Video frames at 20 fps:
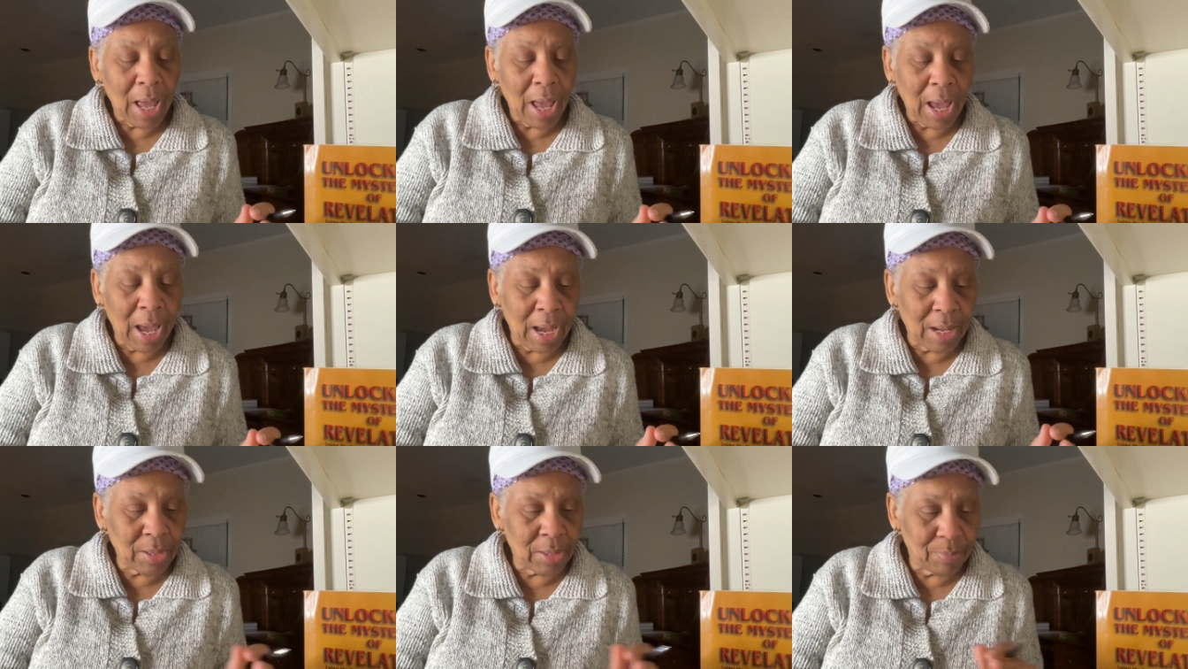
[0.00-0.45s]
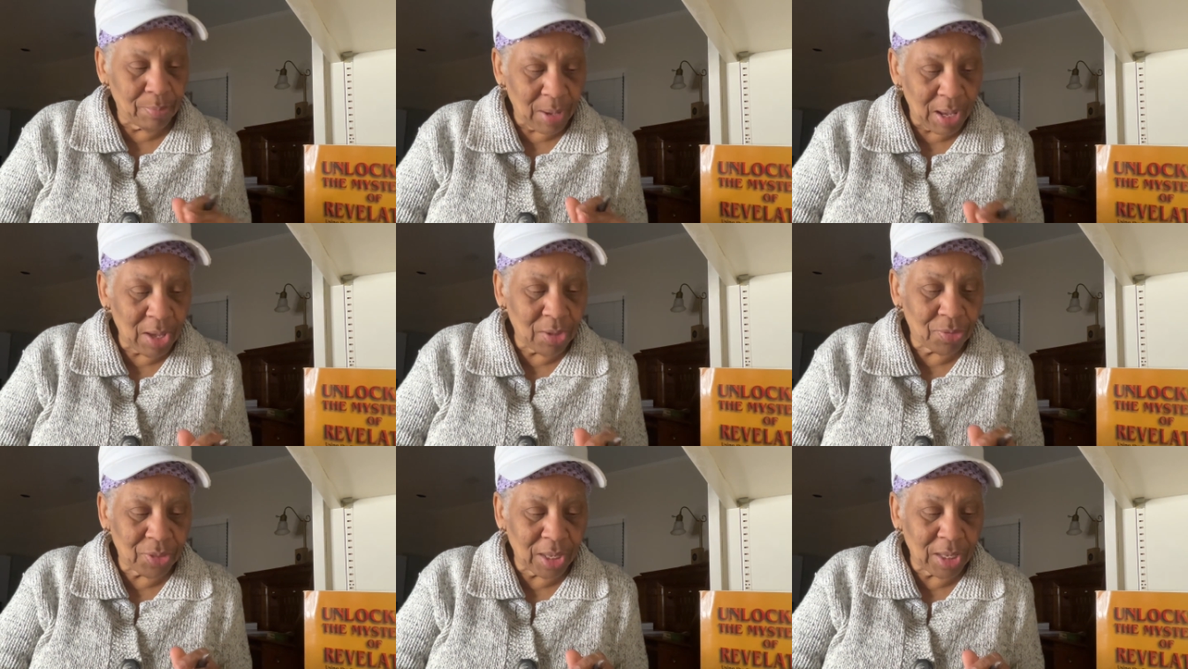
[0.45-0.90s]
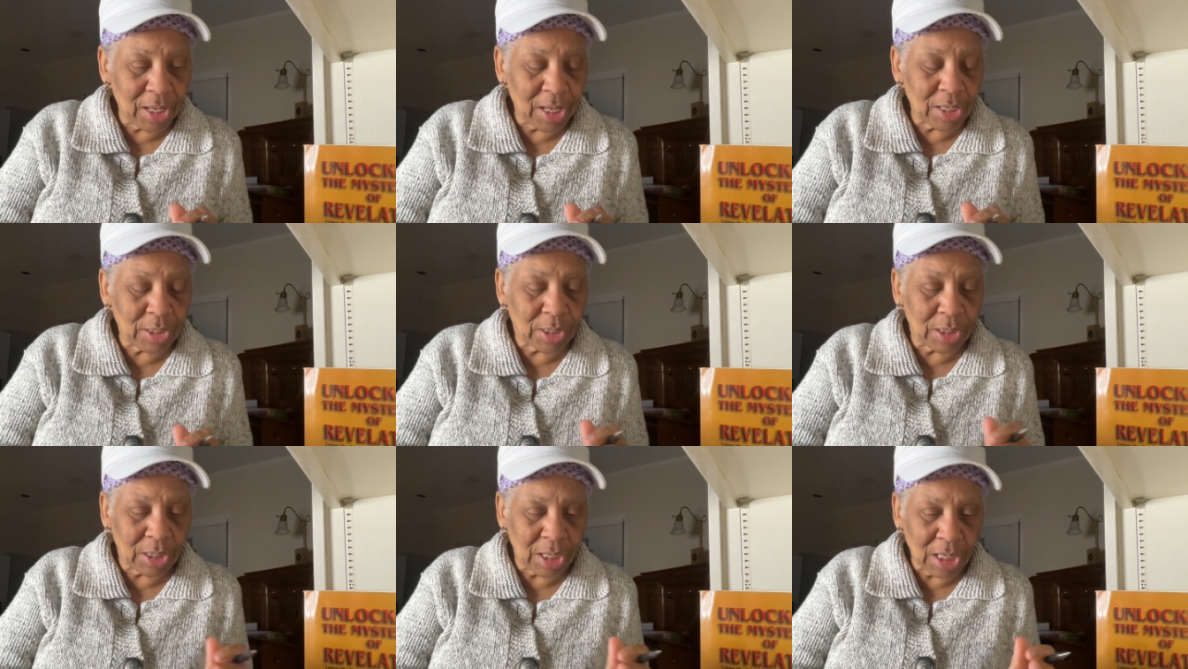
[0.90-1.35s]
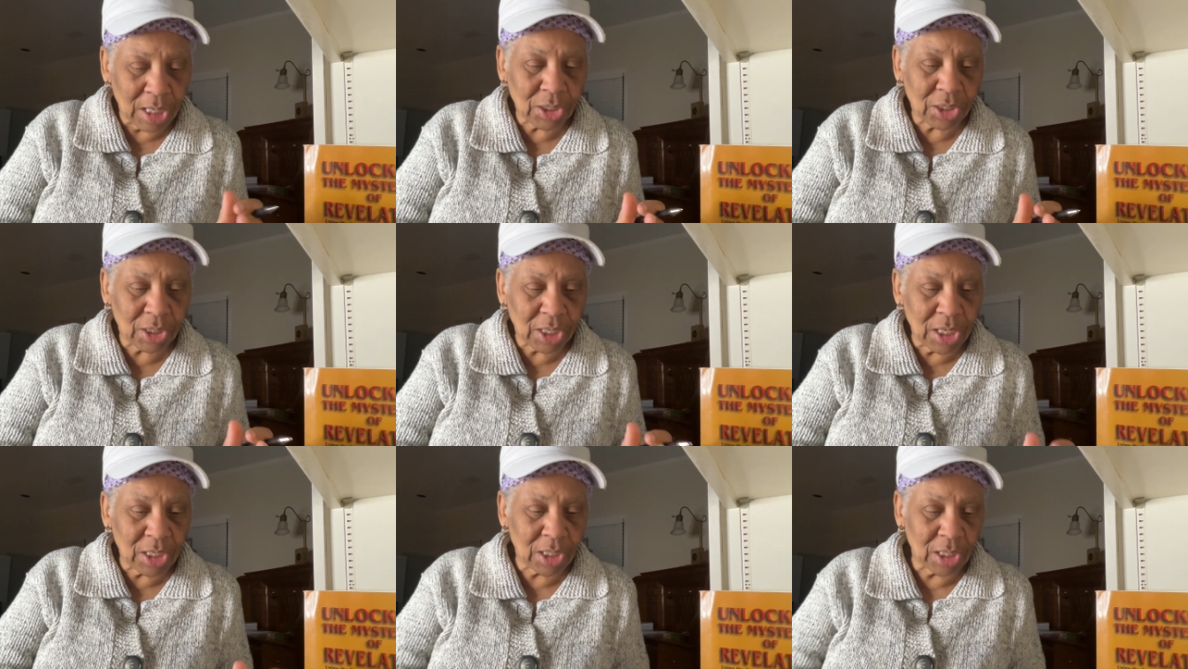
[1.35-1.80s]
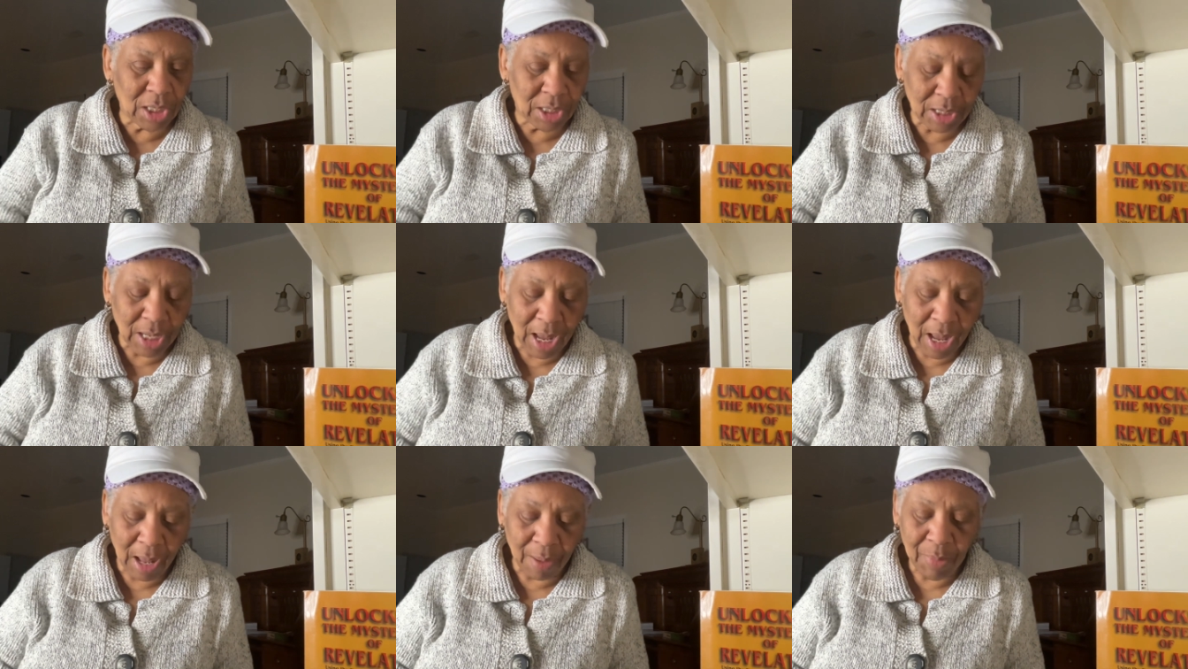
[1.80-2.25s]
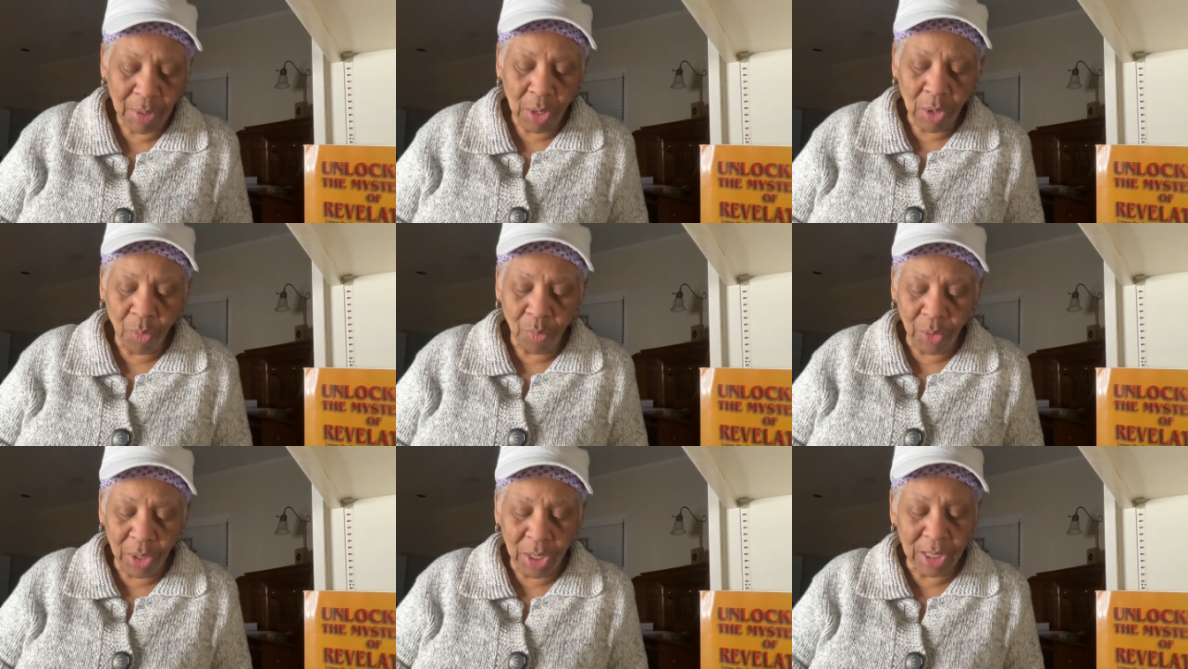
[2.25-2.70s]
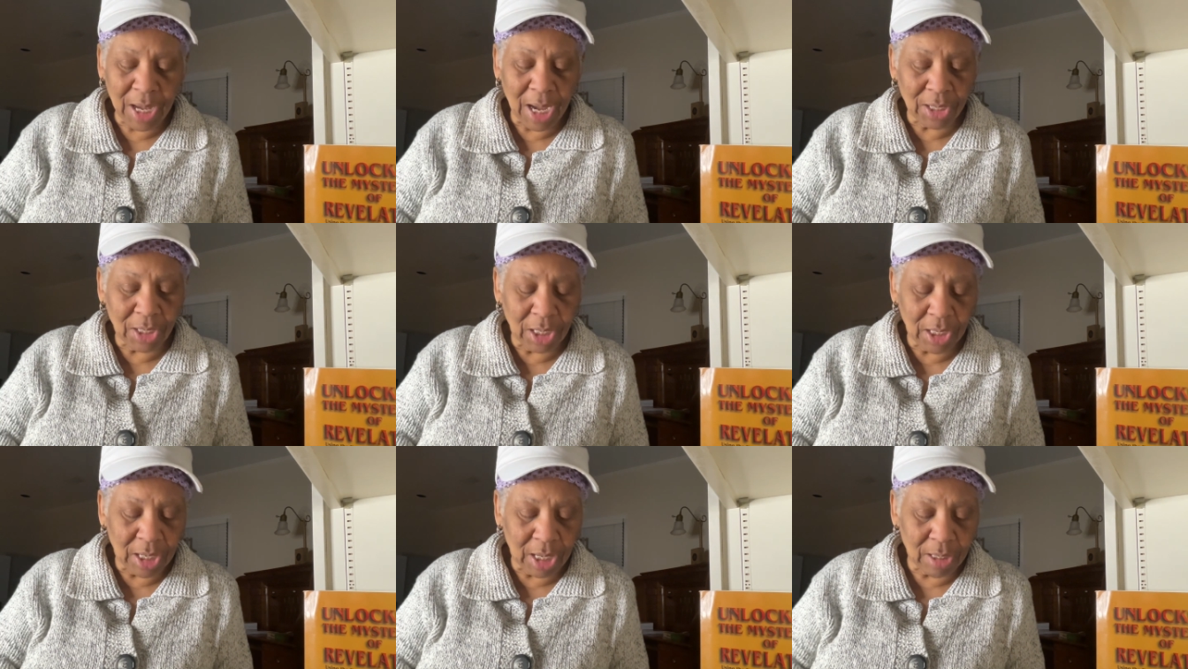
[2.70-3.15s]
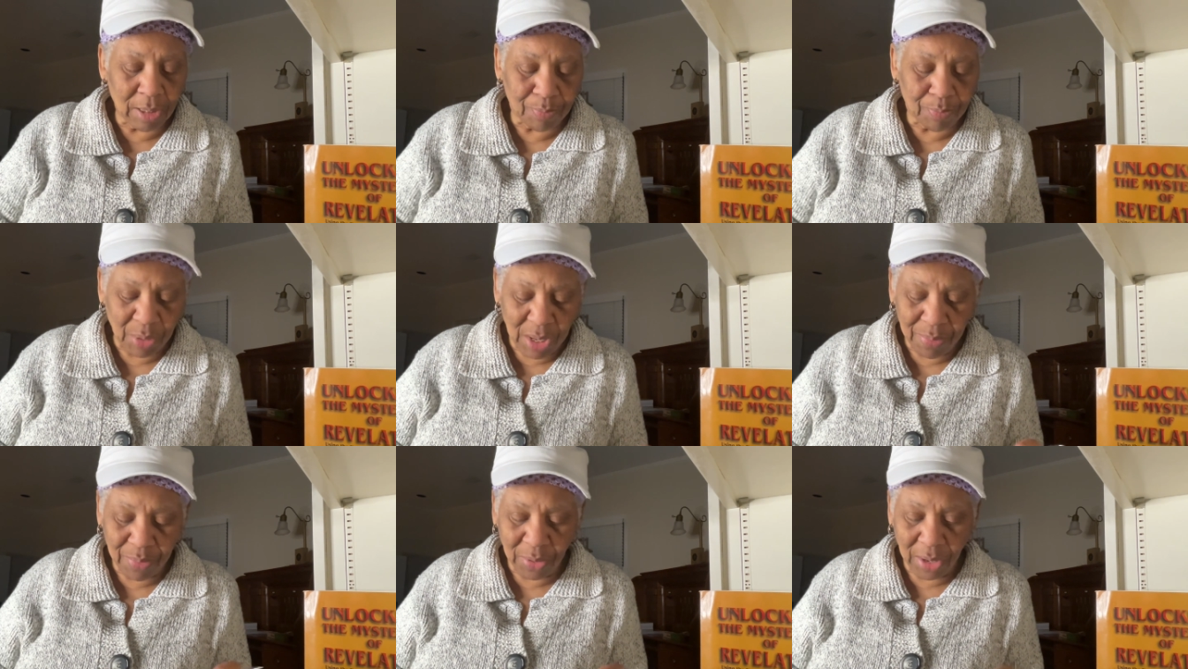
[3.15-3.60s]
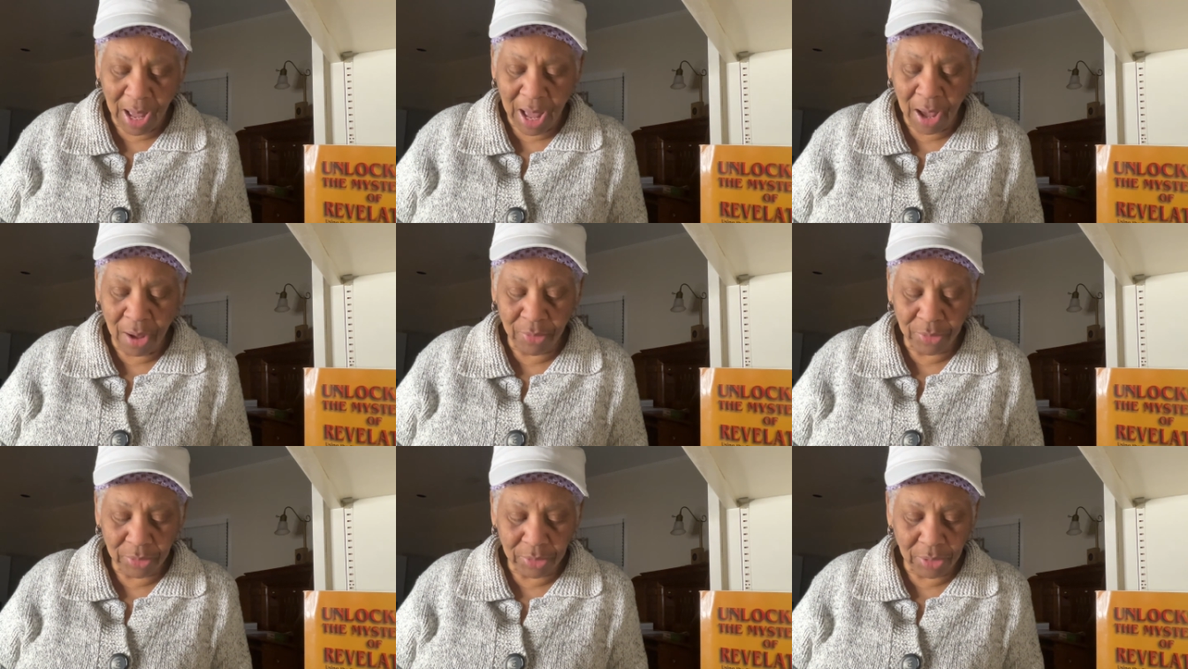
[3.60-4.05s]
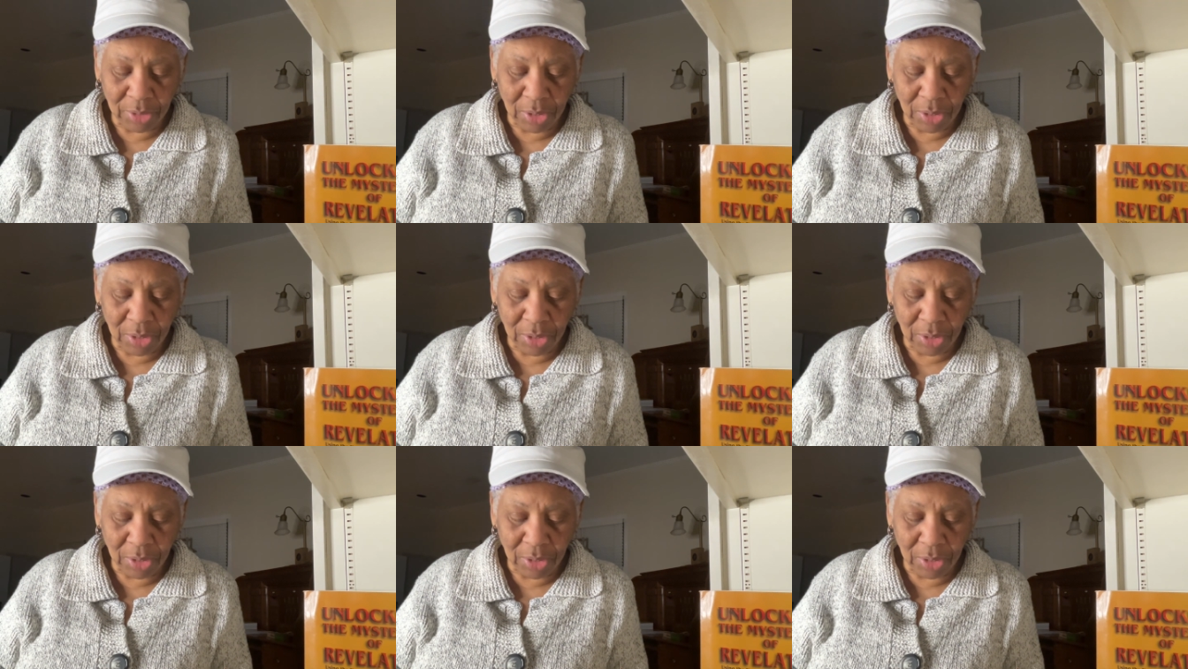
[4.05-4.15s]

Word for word: and the main thing is this season of time we got to get people out